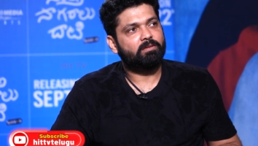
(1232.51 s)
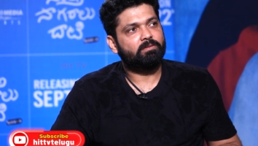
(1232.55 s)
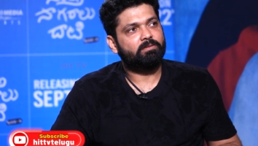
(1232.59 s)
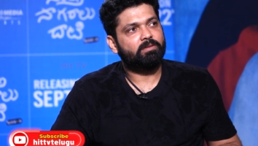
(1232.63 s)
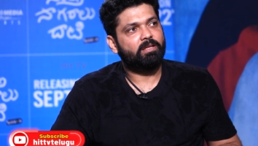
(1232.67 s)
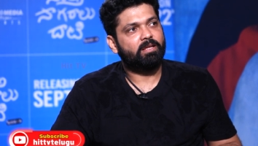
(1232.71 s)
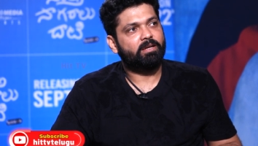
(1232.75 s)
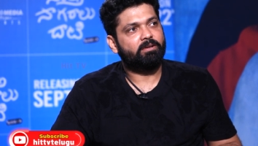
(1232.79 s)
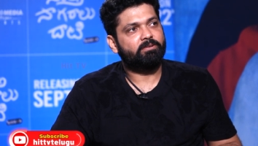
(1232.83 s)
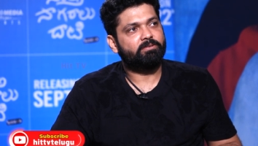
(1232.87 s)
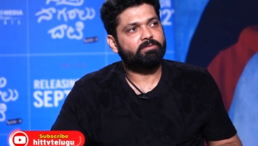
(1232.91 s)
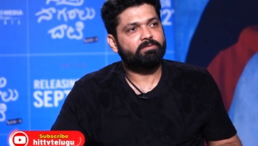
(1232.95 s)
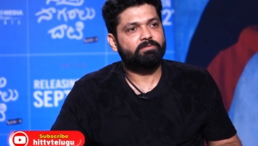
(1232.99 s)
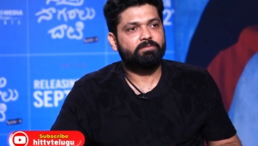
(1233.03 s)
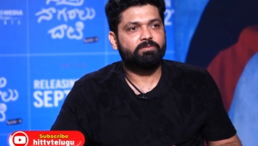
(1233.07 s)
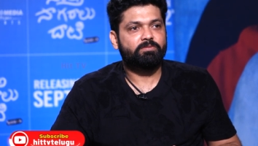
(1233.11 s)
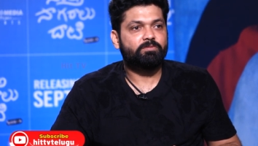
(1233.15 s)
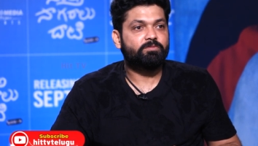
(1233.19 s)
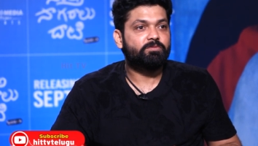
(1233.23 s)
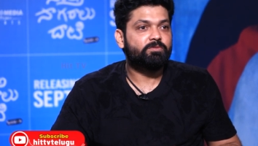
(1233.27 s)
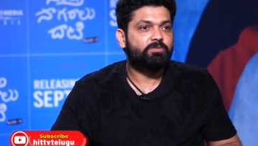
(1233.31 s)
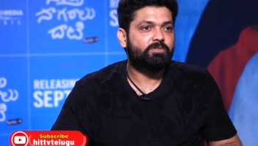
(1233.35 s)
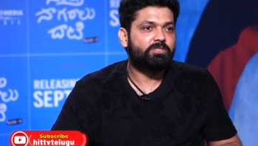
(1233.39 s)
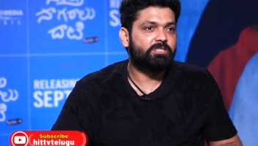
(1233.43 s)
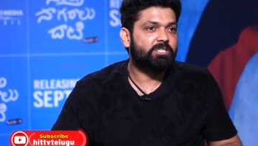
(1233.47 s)
there are
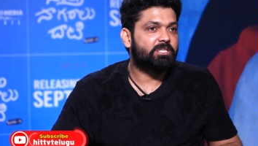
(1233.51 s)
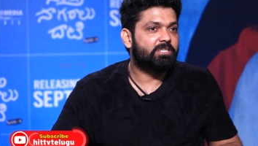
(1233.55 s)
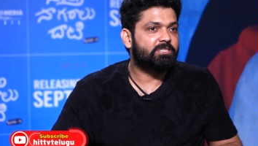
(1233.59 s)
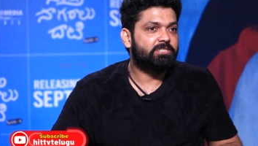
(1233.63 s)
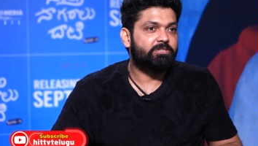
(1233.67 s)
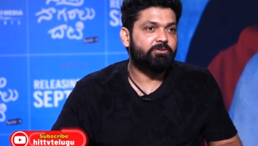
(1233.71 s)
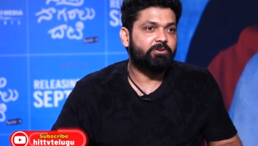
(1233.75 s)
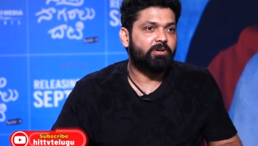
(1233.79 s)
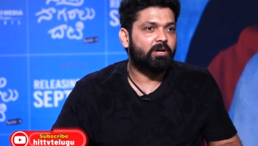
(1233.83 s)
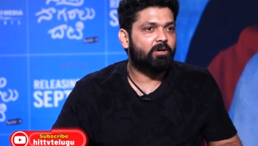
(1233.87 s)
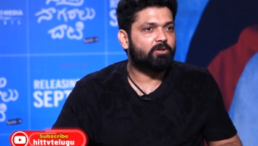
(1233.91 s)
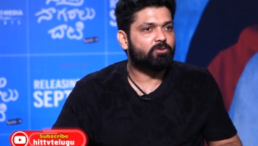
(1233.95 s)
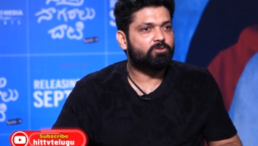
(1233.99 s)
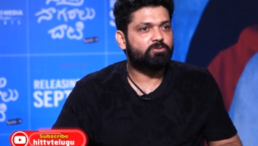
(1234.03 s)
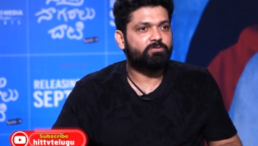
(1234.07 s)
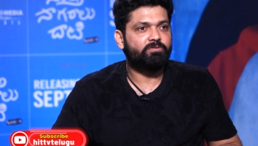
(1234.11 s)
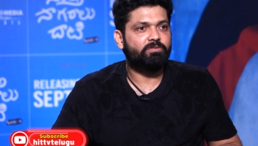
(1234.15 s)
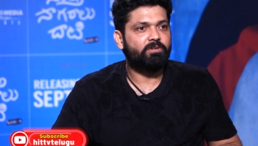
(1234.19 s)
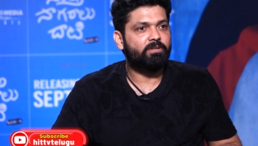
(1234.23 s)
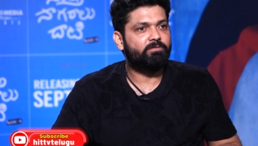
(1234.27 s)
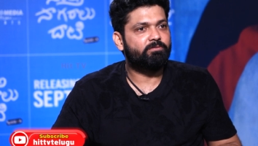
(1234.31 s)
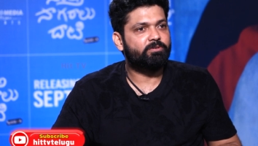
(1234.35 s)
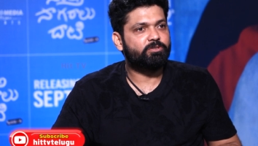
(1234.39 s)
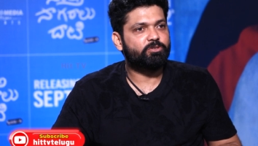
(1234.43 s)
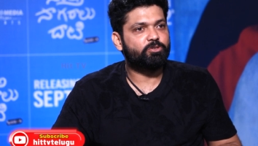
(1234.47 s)
Chiranjeevi Garu's
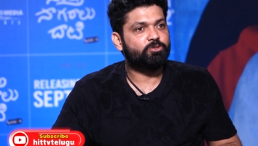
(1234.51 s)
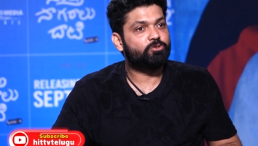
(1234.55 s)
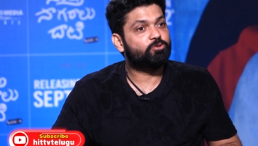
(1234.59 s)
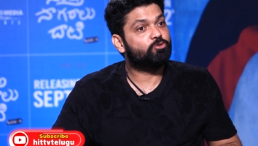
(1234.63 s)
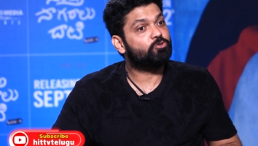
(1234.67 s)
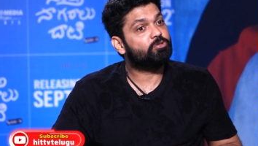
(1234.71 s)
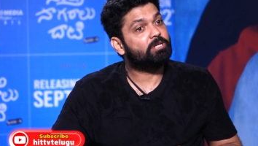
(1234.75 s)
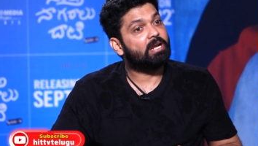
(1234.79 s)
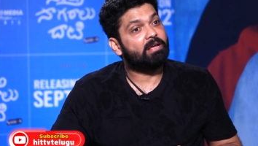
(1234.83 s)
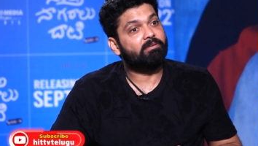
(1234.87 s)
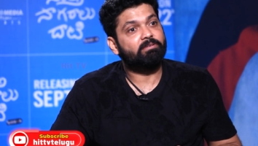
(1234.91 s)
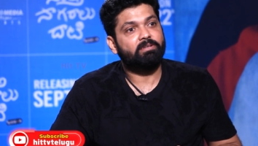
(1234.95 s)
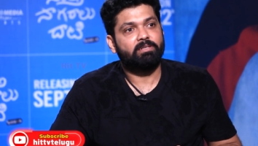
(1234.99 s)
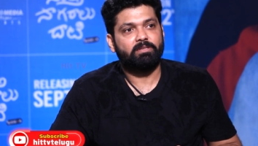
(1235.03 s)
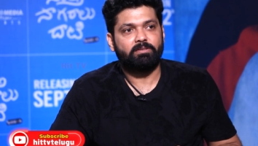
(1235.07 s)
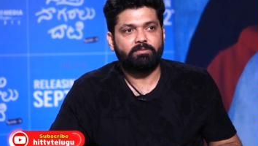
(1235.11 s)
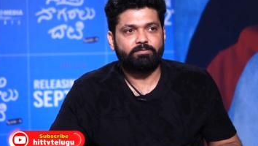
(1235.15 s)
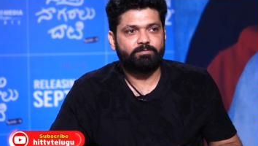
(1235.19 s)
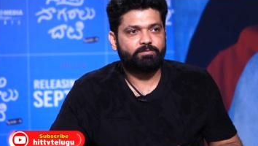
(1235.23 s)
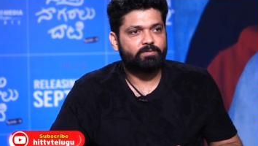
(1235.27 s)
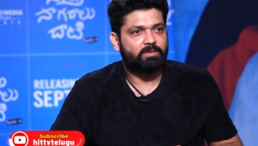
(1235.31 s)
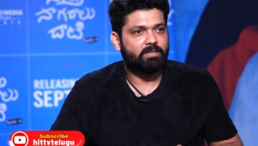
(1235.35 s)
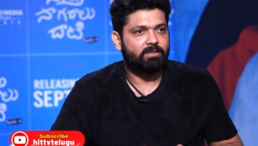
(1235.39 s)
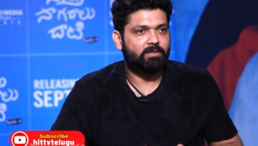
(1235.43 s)
film which used to travel. Oh.